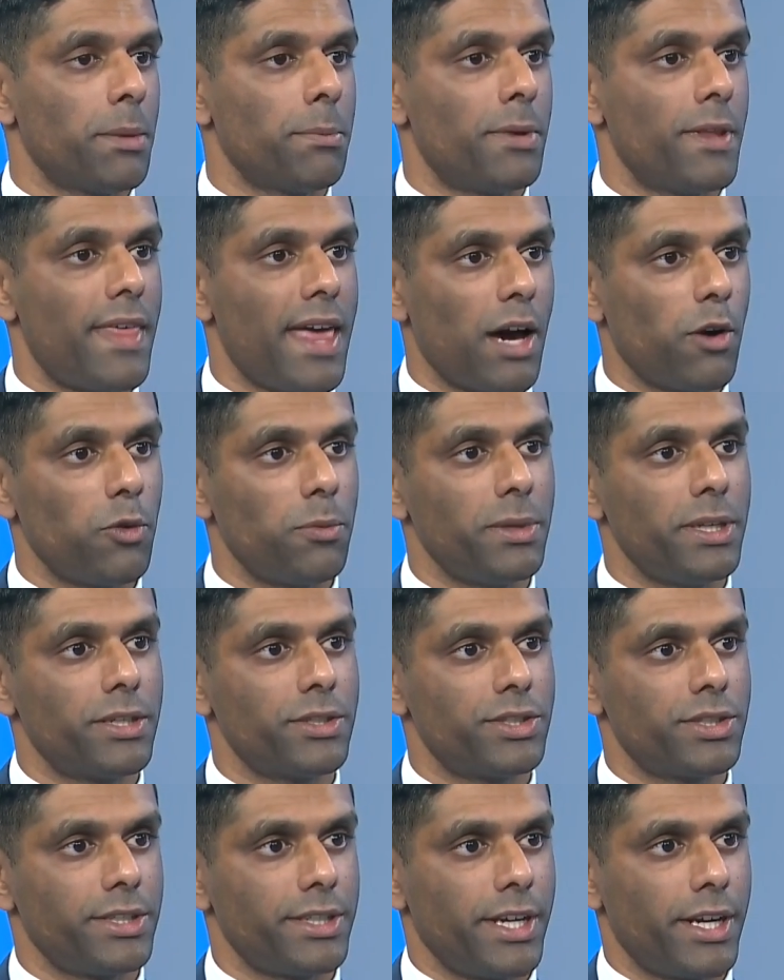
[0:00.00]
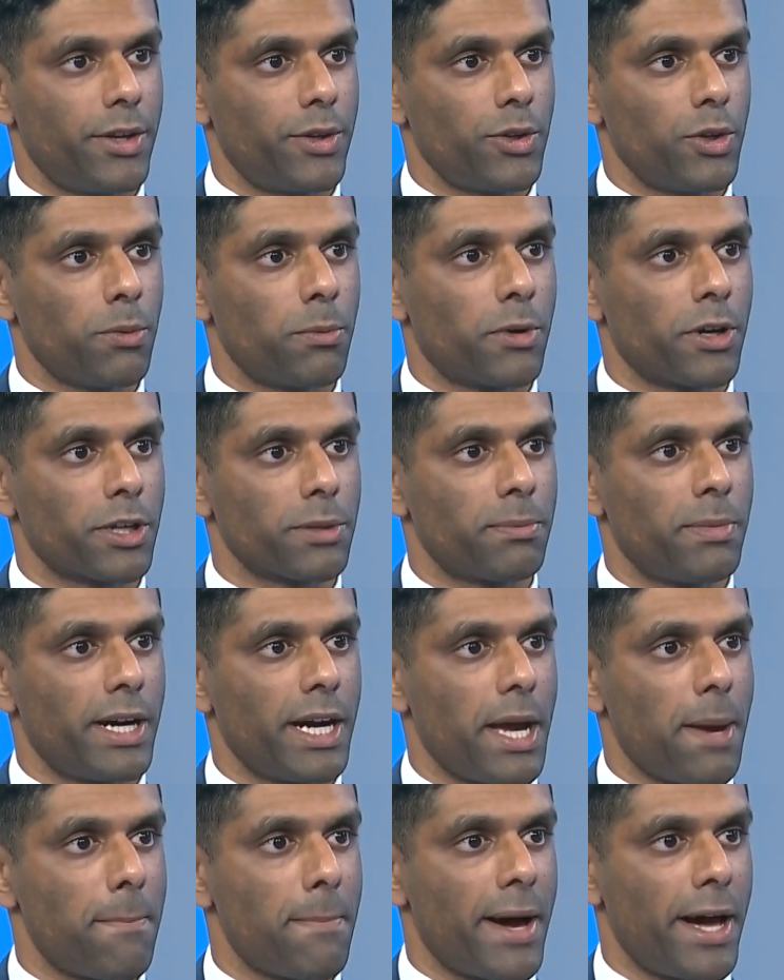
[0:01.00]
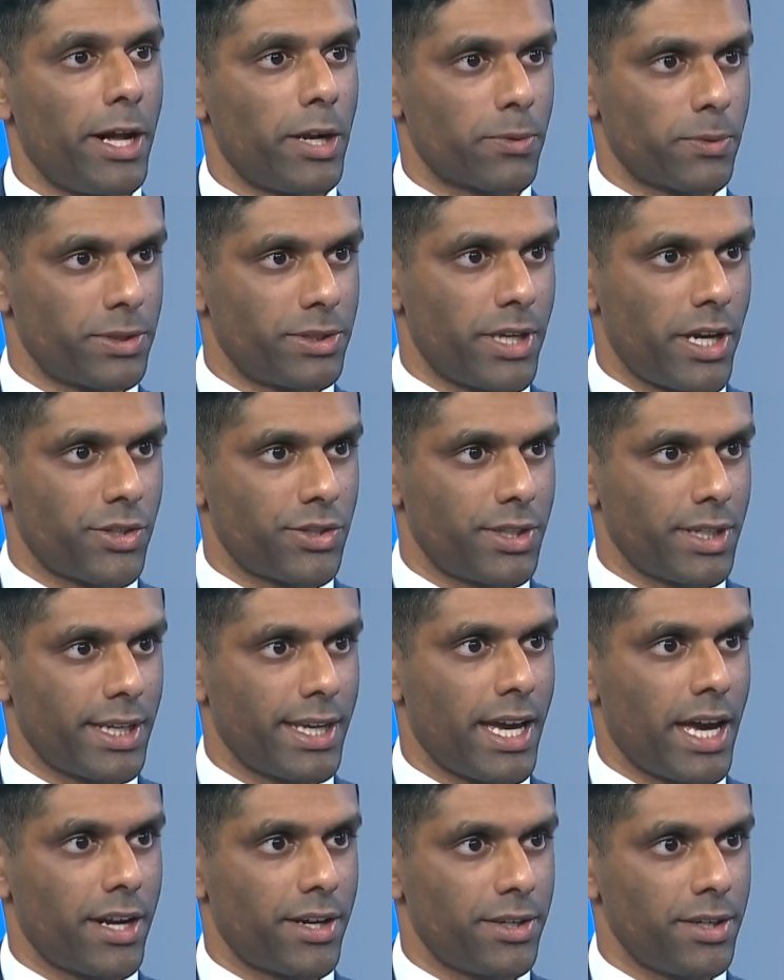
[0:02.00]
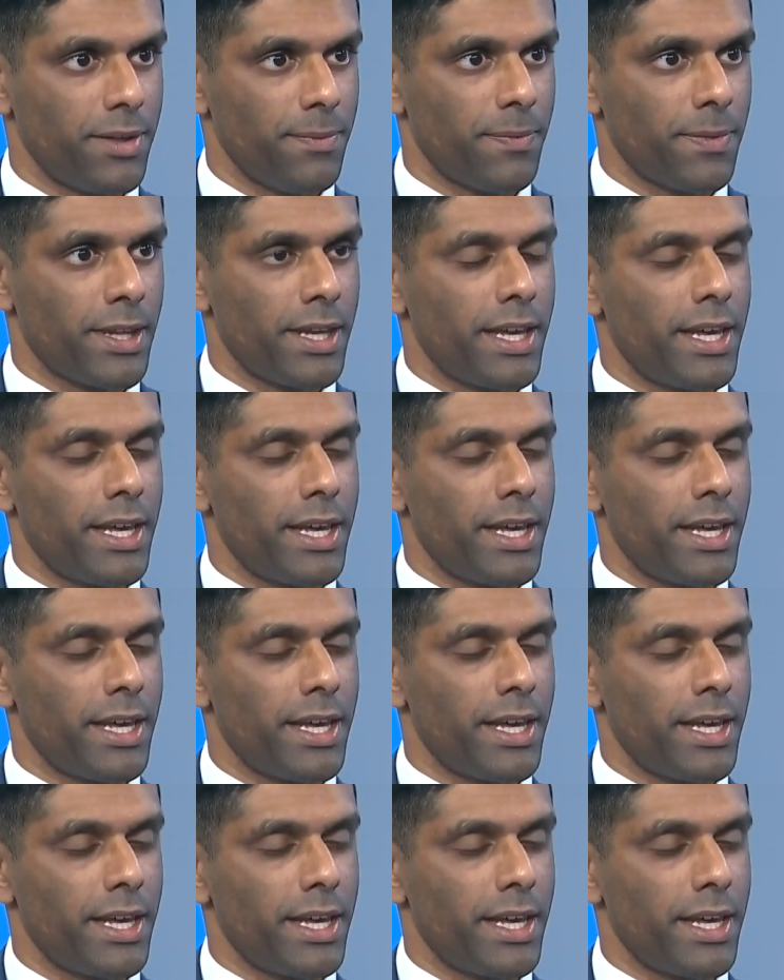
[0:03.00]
but that would be in a scenario marked by a mild recession in Canada